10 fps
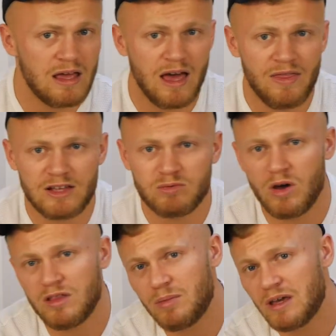And that's why
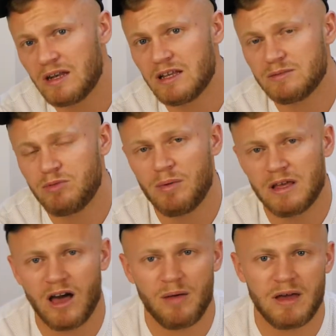the beginners probably
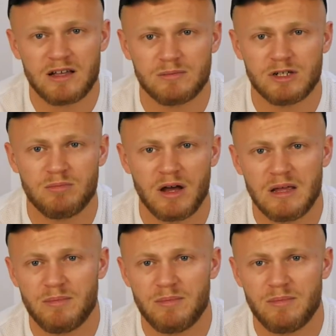can't make so much money,